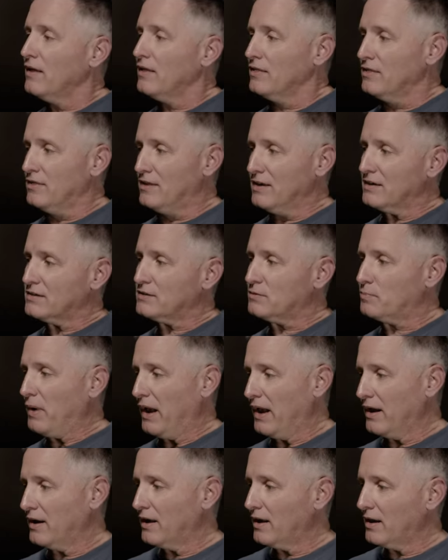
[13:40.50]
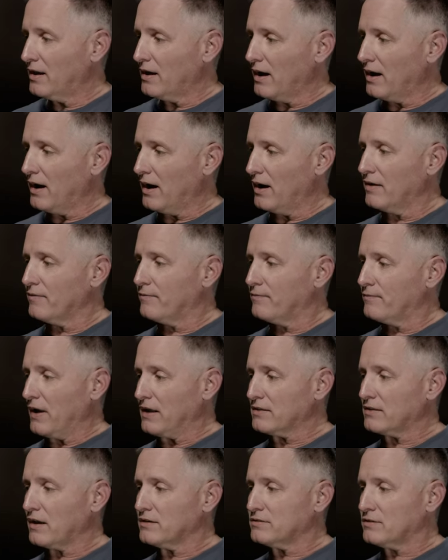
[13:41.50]
this painting, uh,
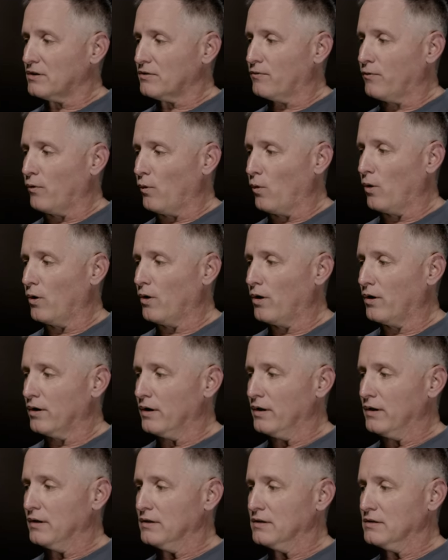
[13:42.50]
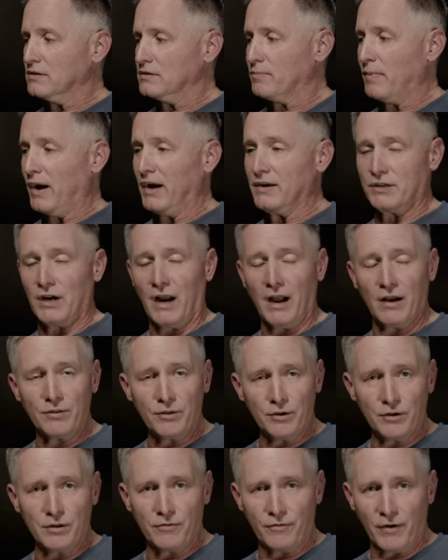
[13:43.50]
Fantastic Four, is my
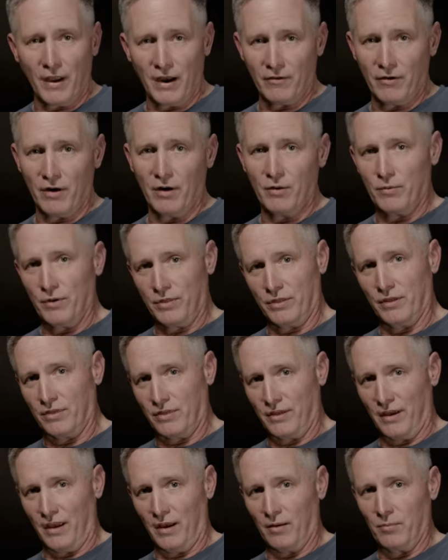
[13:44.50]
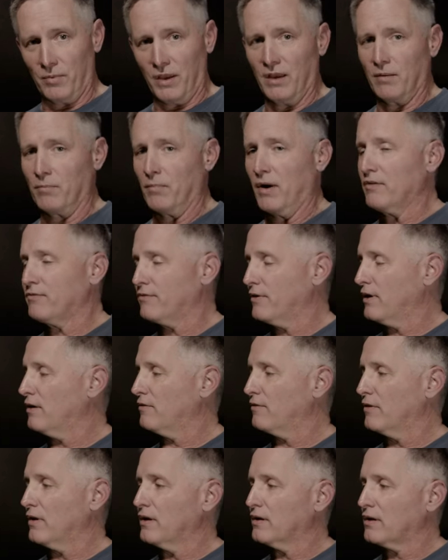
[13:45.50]
childhood favorite with the thing being my
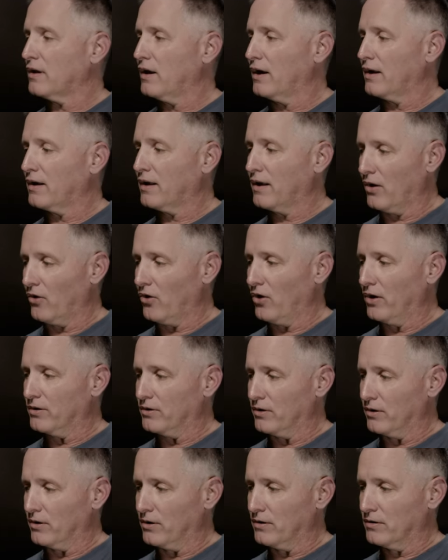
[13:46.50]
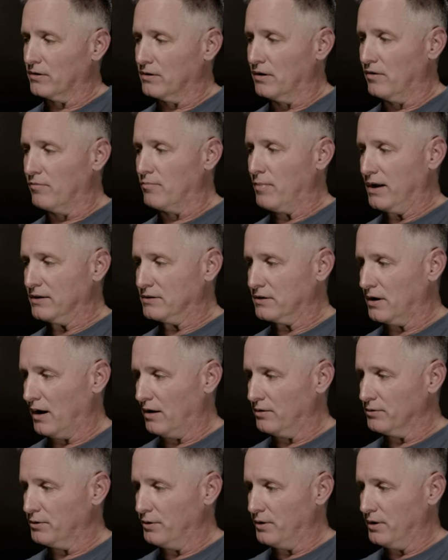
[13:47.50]
favorite uh, character of my
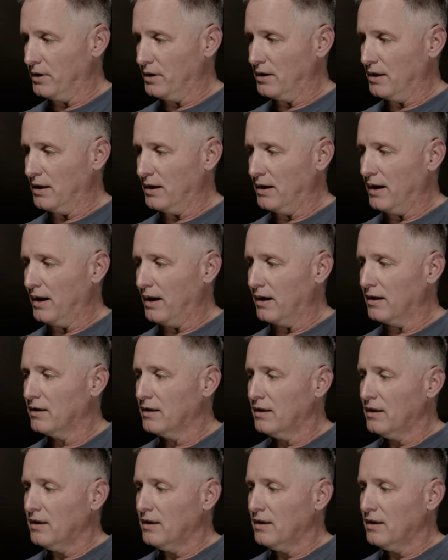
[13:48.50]
childhood. And uh,